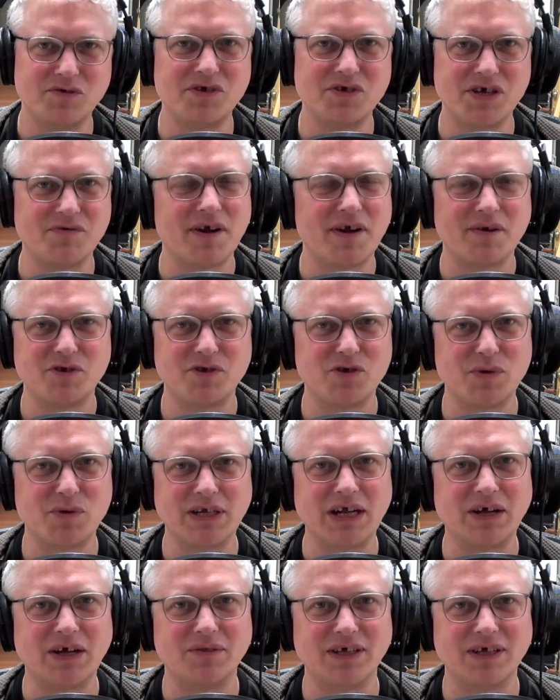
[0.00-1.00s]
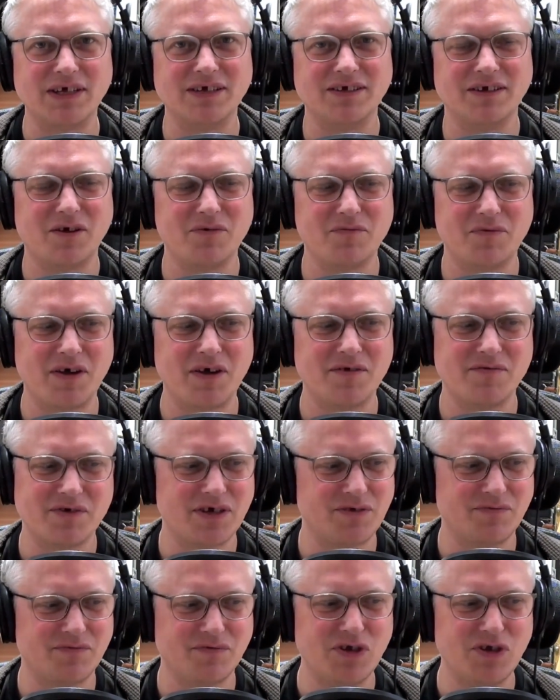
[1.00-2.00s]
I've kind of learned,
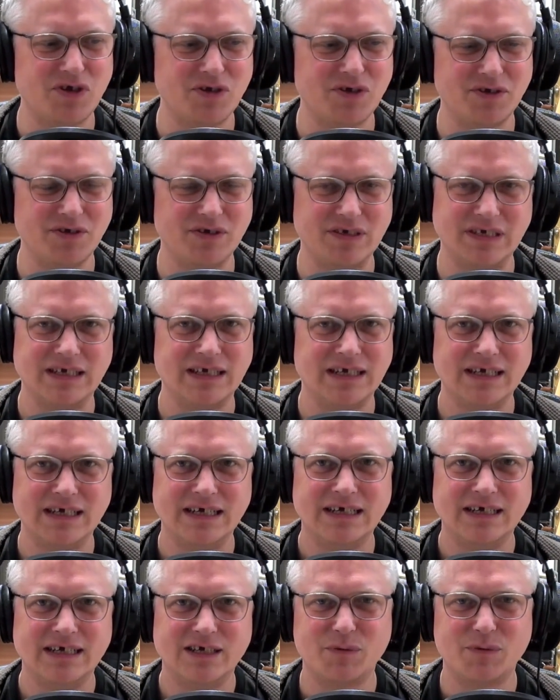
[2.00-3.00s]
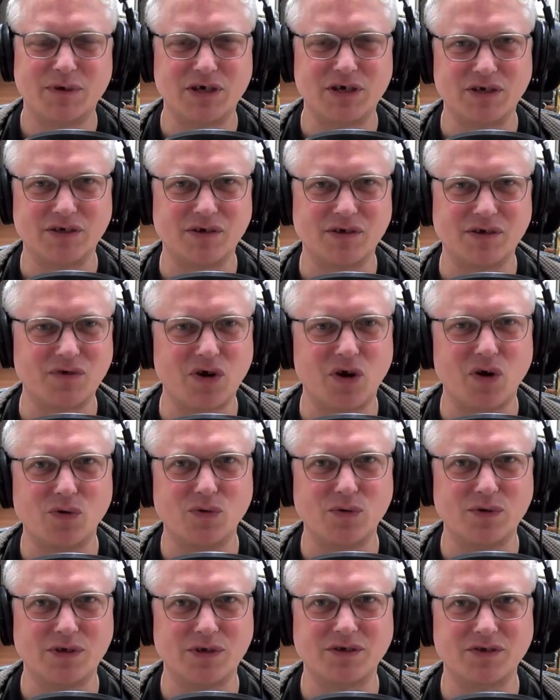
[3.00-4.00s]
especially as I've got older, to spend time. Last
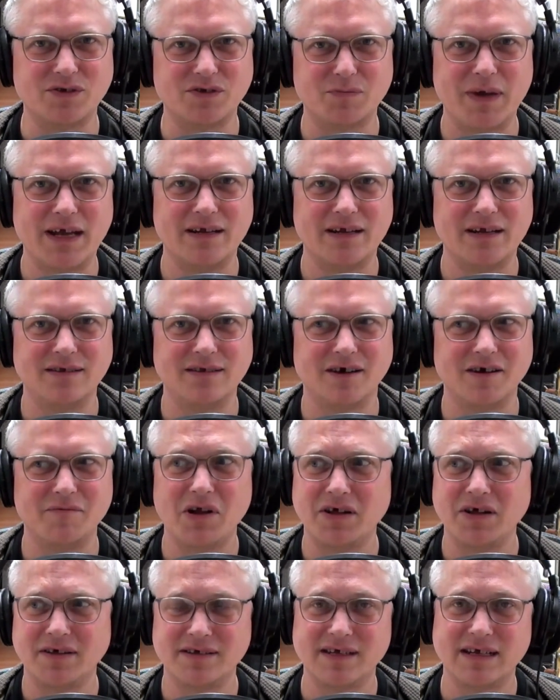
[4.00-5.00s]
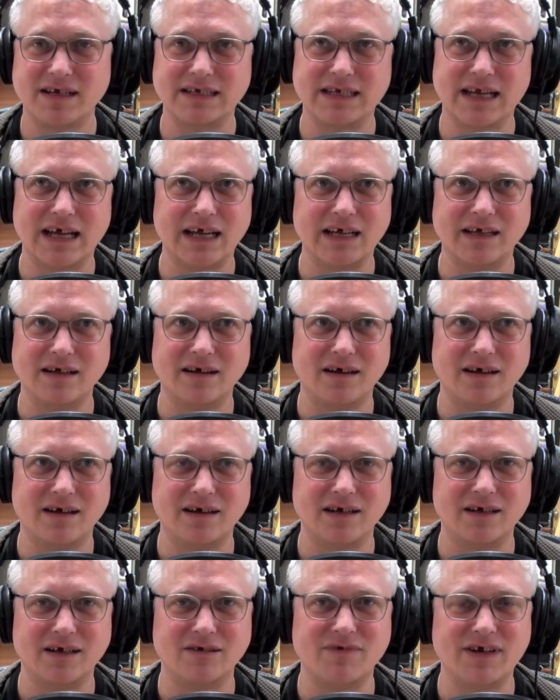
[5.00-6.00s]
Sunday, I read a book.
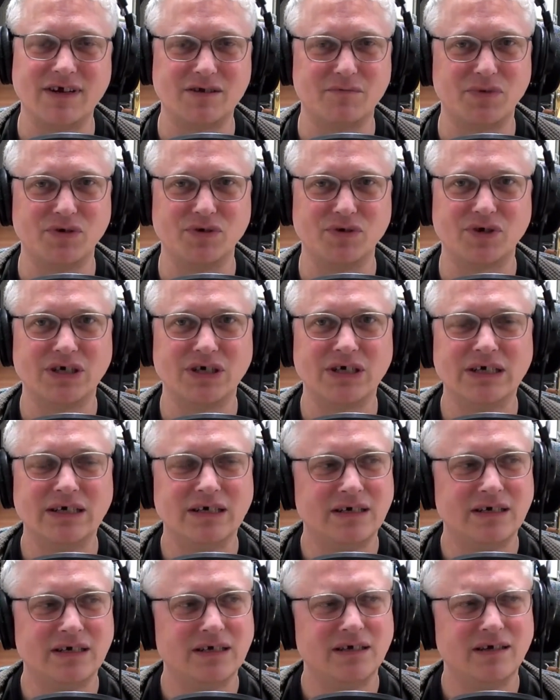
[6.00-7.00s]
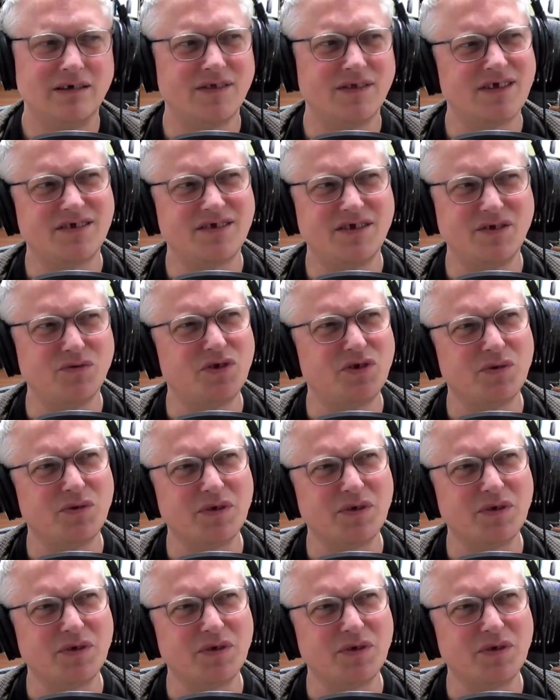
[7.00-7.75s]
Oh, that's still doing something, I suppose, isn't it?